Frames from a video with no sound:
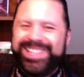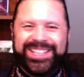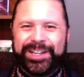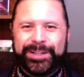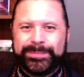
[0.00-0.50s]

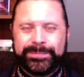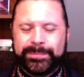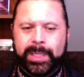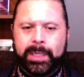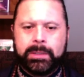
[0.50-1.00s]
No.
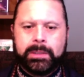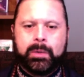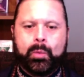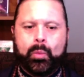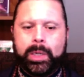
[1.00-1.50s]

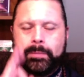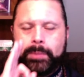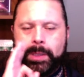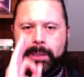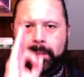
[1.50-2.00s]
One
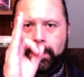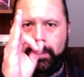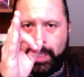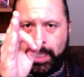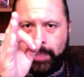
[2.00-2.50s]
being.
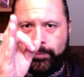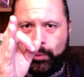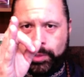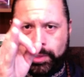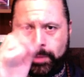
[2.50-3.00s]
I am
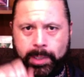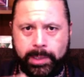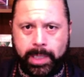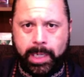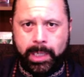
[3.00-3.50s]
focused
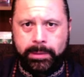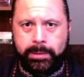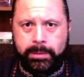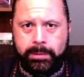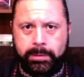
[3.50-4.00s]
upon God.
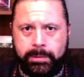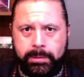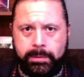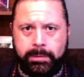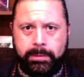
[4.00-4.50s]

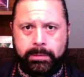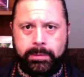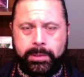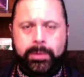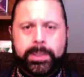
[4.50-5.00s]

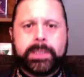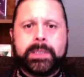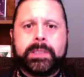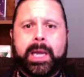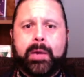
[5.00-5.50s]
So this
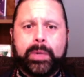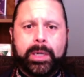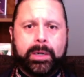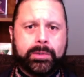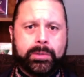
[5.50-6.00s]
is how we
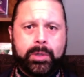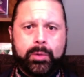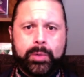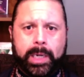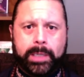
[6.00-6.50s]
are to
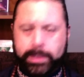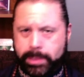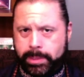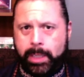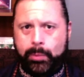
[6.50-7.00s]
know God. This
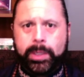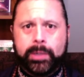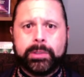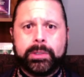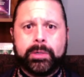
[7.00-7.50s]
is how we
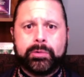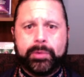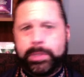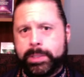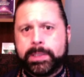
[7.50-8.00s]
are to know
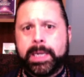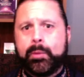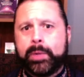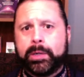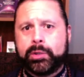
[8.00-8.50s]
truth. This is how
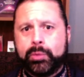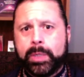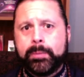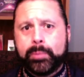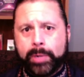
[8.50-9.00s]
we are to
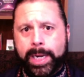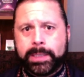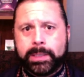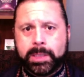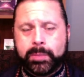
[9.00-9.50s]

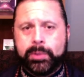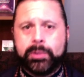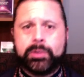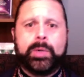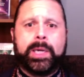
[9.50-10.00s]
practice
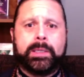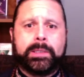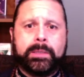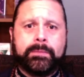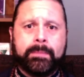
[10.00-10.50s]

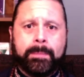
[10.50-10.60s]
spirituality.